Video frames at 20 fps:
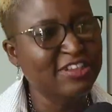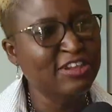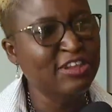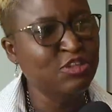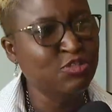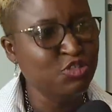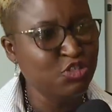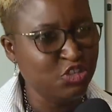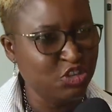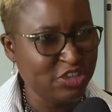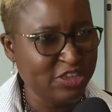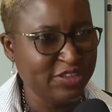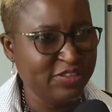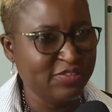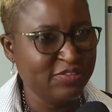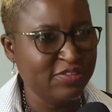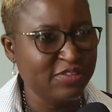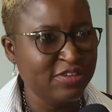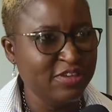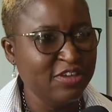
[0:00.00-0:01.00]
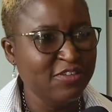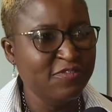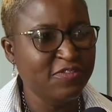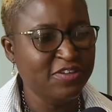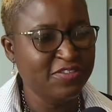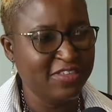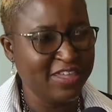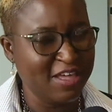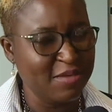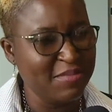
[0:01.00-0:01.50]
solutions
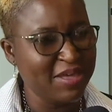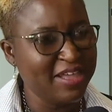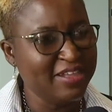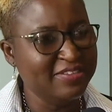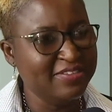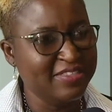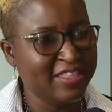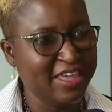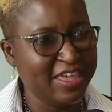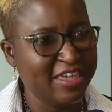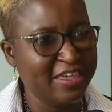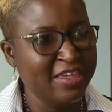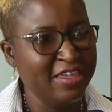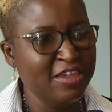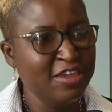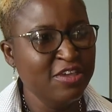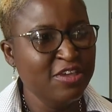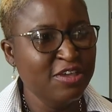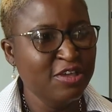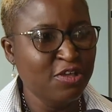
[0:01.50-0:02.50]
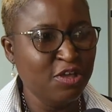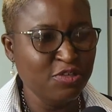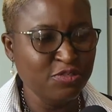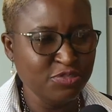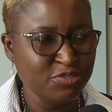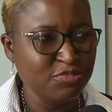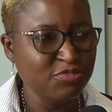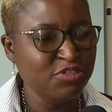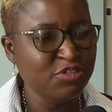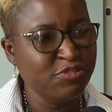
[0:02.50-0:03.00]
for them as they go
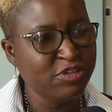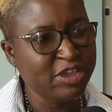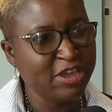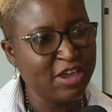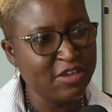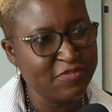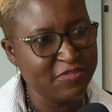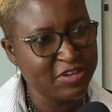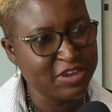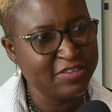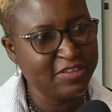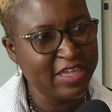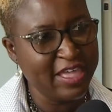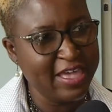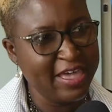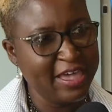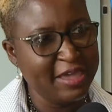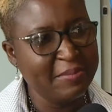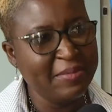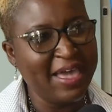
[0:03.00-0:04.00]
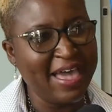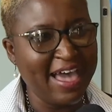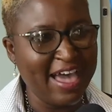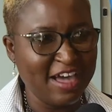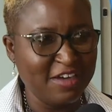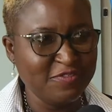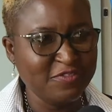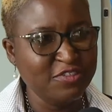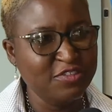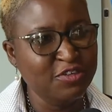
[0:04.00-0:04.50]
through the recovery time
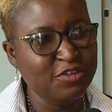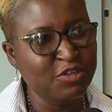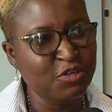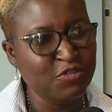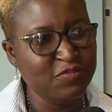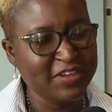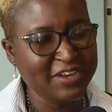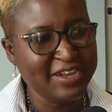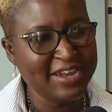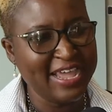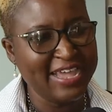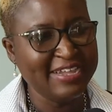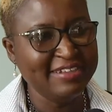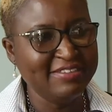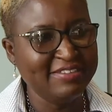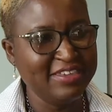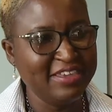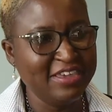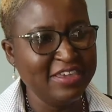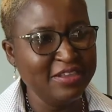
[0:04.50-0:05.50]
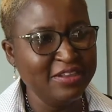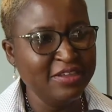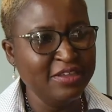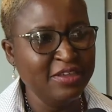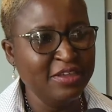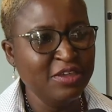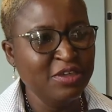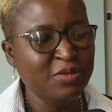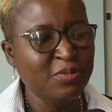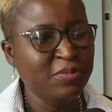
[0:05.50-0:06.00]
after COVID-19.
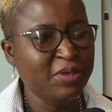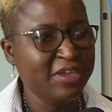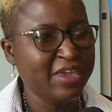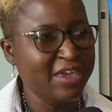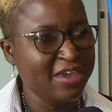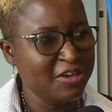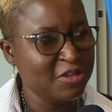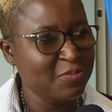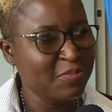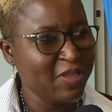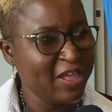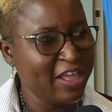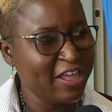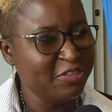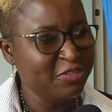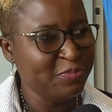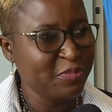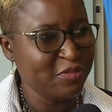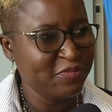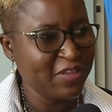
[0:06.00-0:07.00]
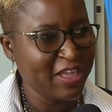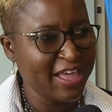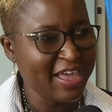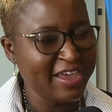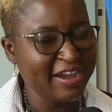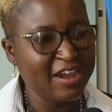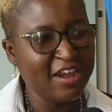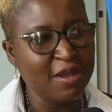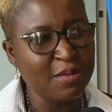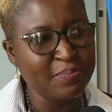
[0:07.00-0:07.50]
We're here to
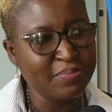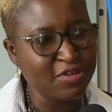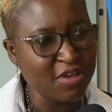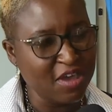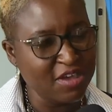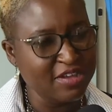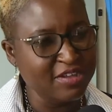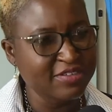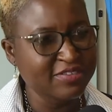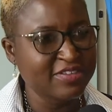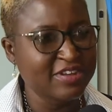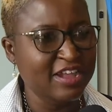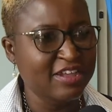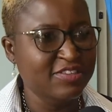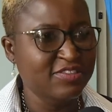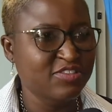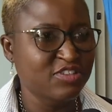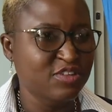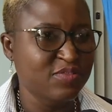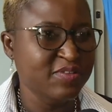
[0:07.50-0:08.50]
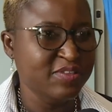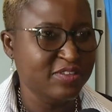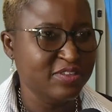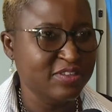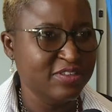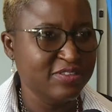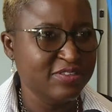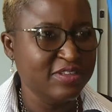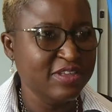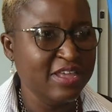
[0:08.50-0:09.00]
provide our products and our
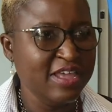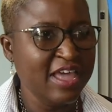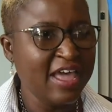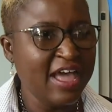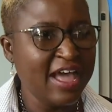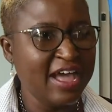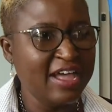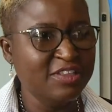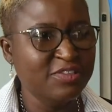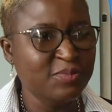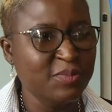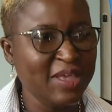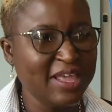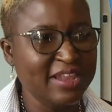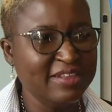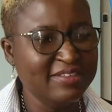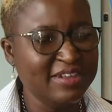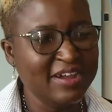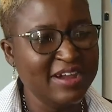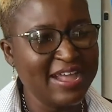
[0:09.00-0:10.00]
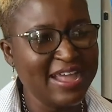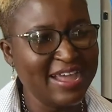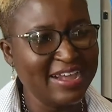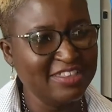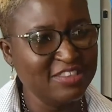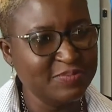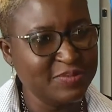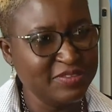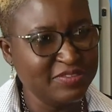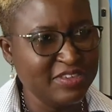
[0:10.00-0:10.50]
services as well as our
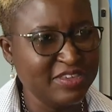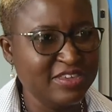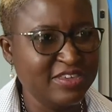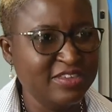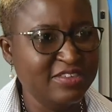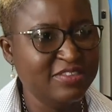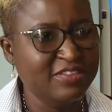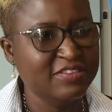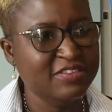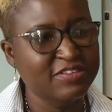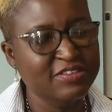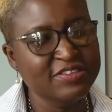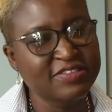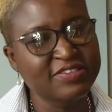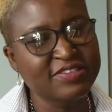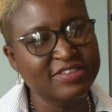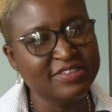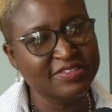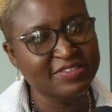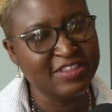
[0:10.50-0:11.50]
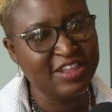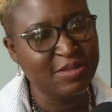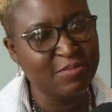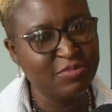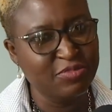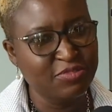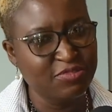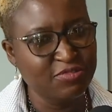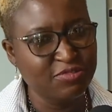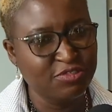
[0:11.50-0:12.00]
expertise to assist them
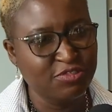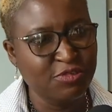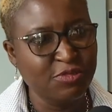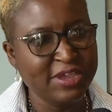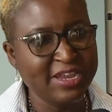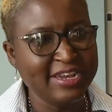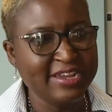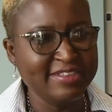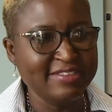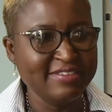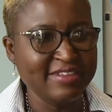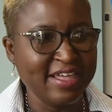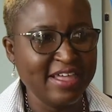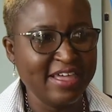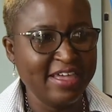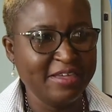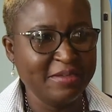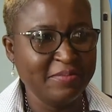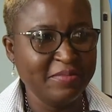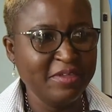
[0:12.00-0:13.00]
through during this time.